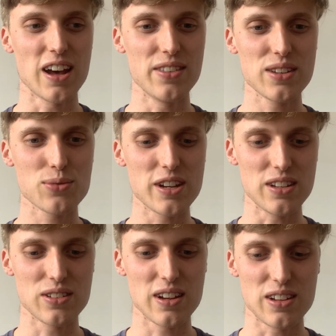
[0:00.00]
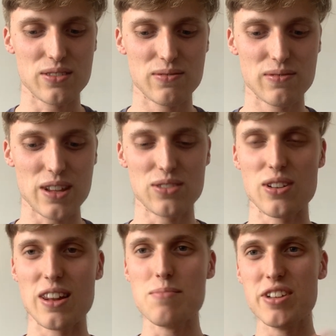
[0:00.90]
And this way there's
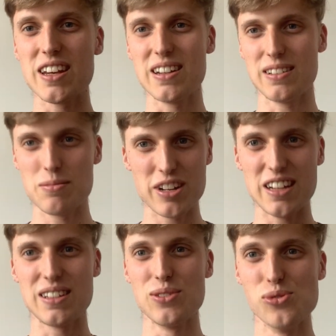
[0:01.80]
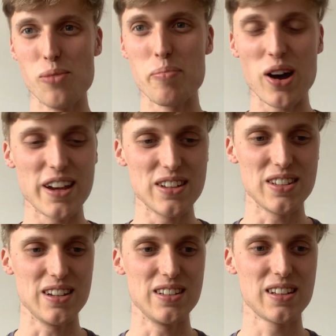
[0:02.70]
eliminating all the
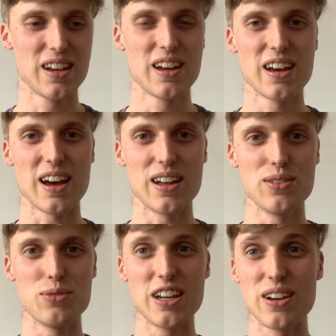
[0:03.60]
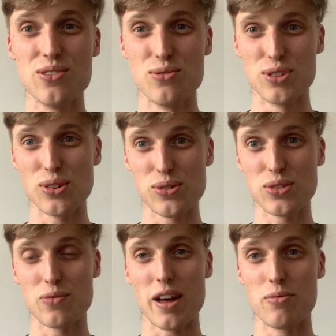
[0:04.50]
biases, and we get good
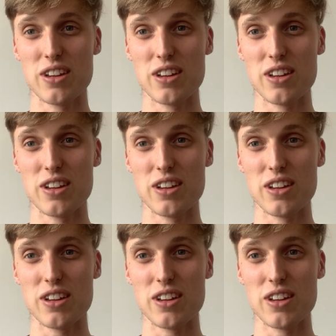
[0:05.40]
results from that.